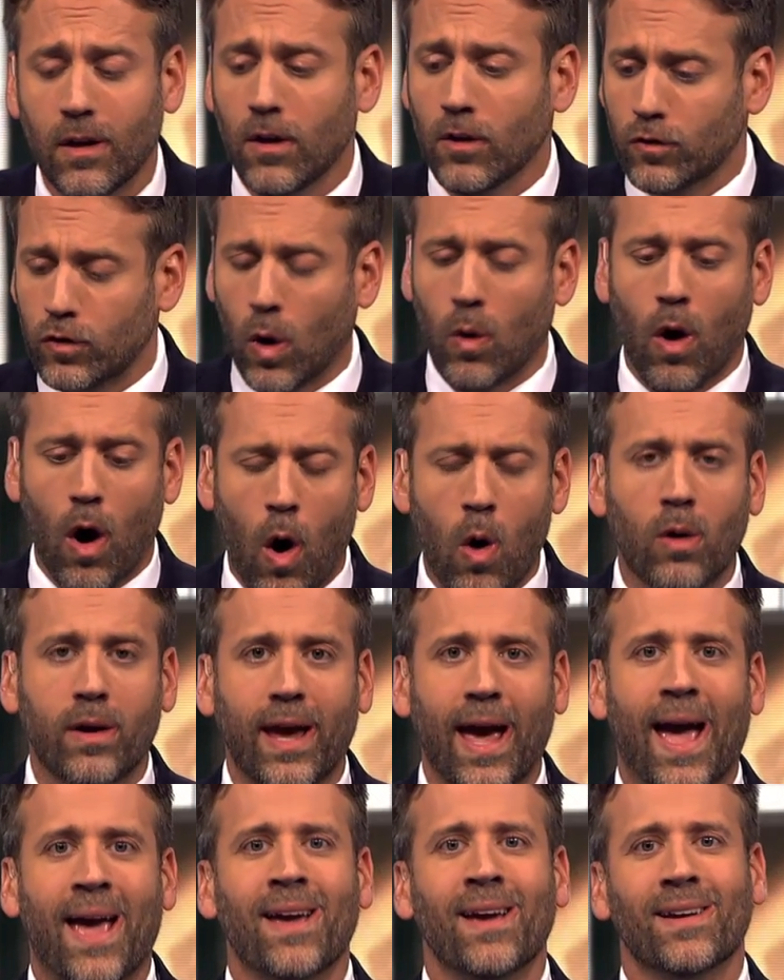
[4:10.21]
So,
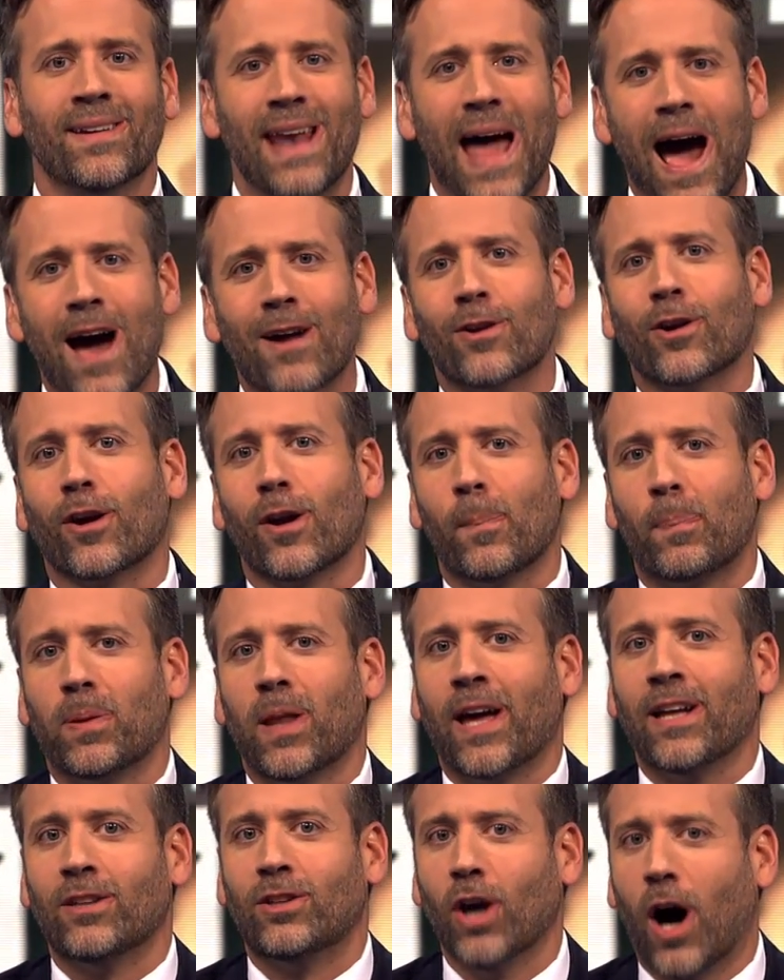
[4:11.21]
okay, now you're going to
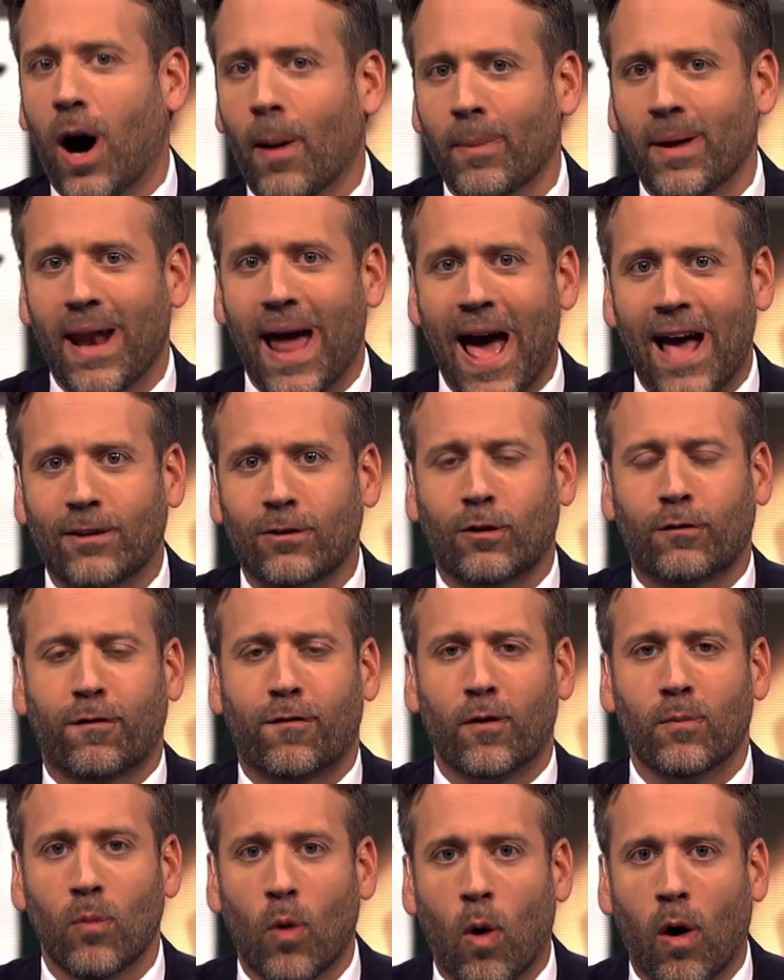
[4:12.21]
play dumb and ask
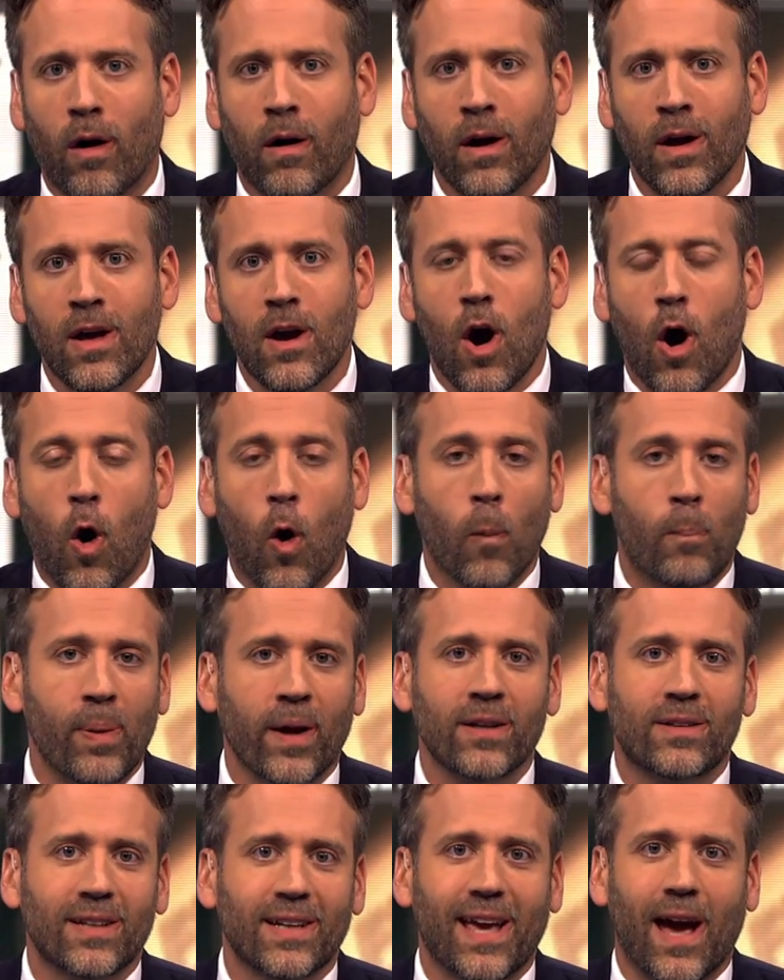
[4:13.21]
for more,
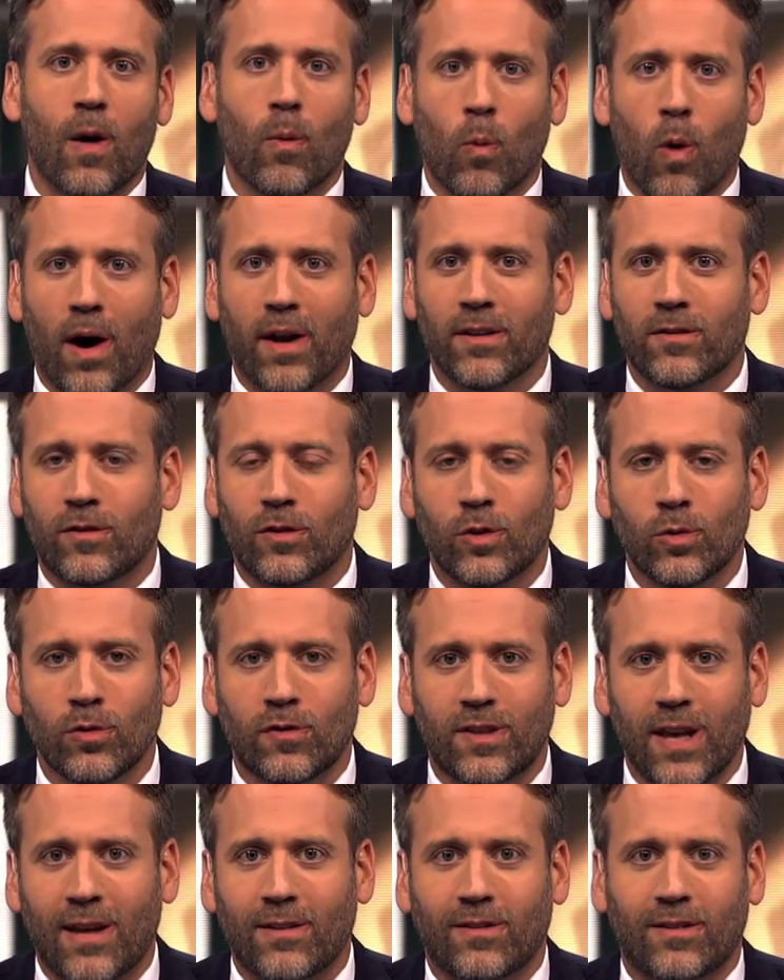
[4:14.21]
hoping to get what? As you
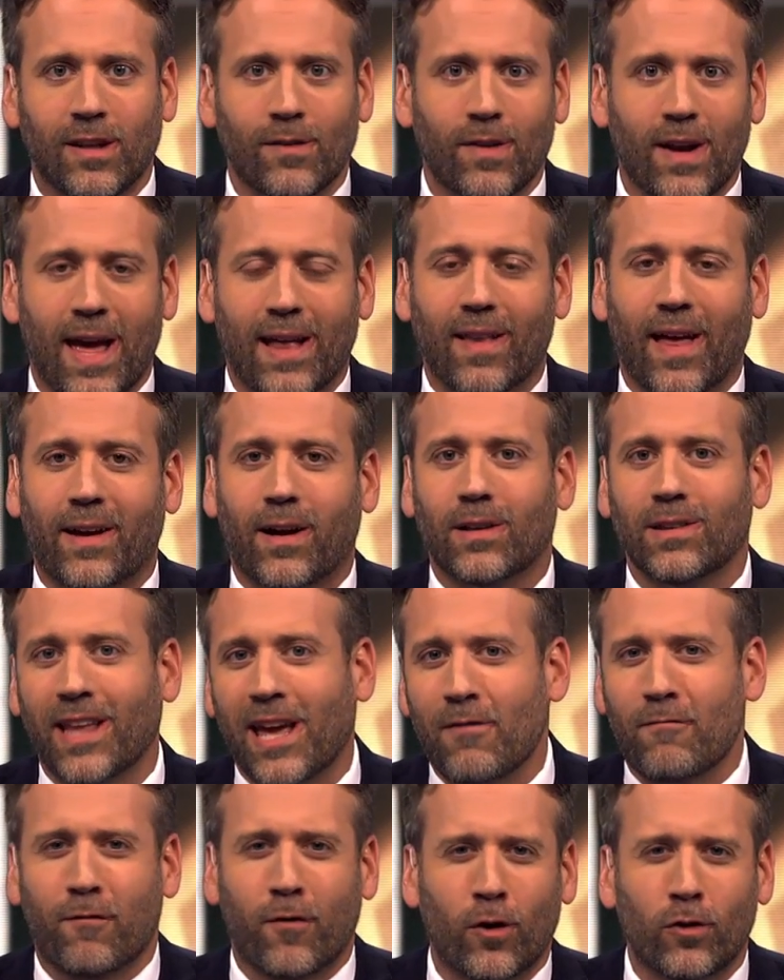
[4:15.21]
said, Stephen A., like a
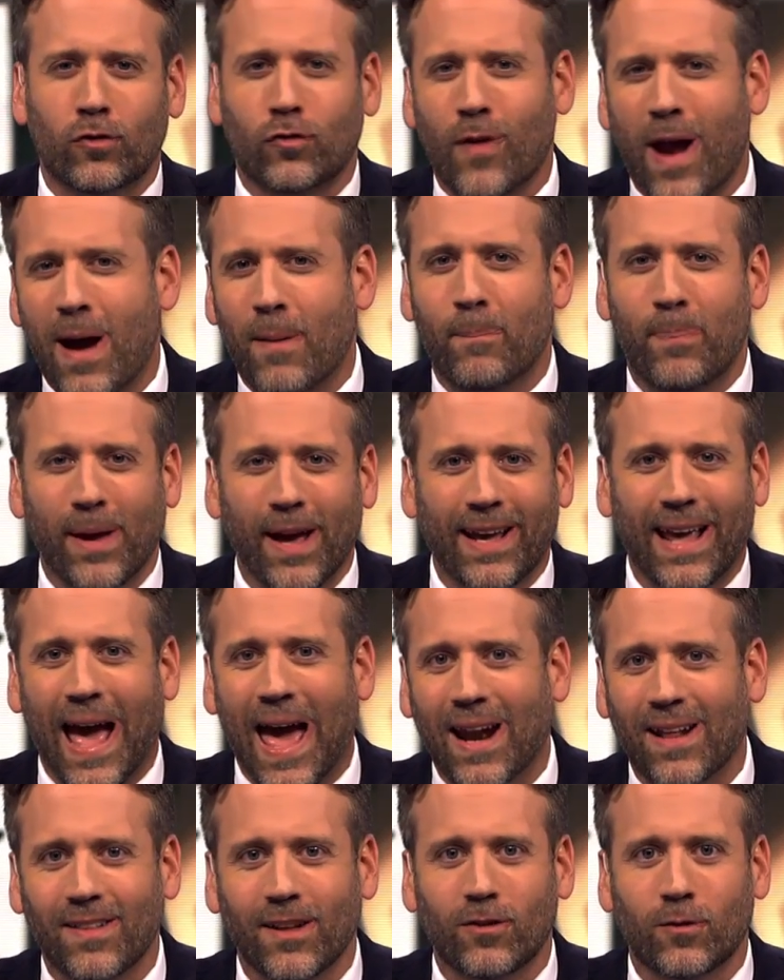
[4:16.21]
late first-round pick
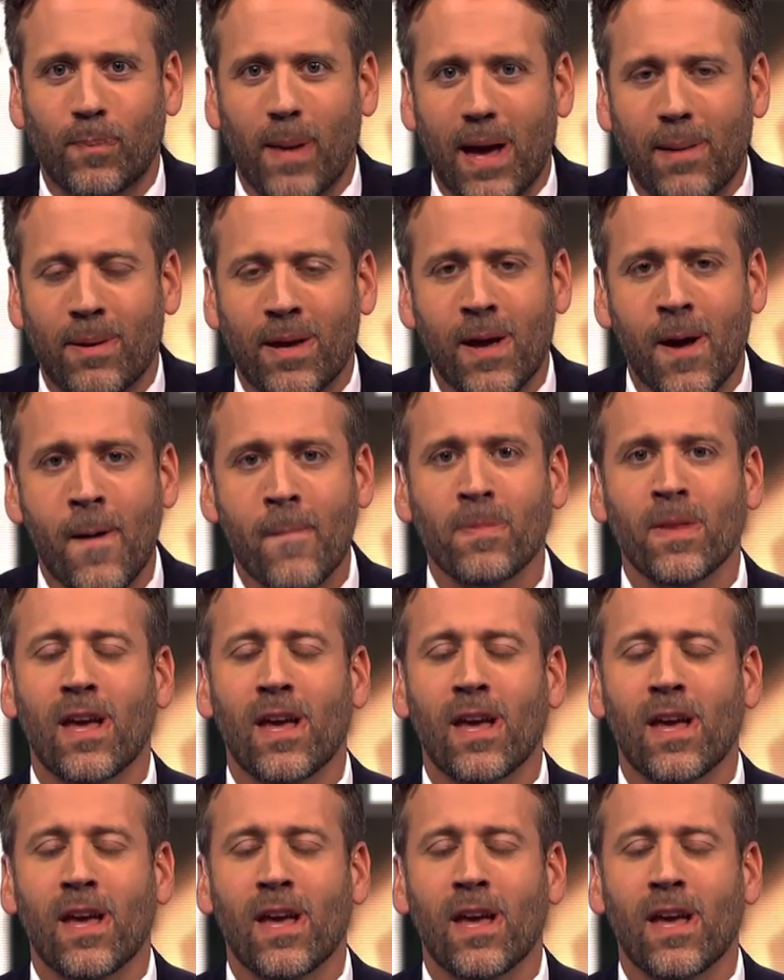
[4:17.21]
out of this maybe?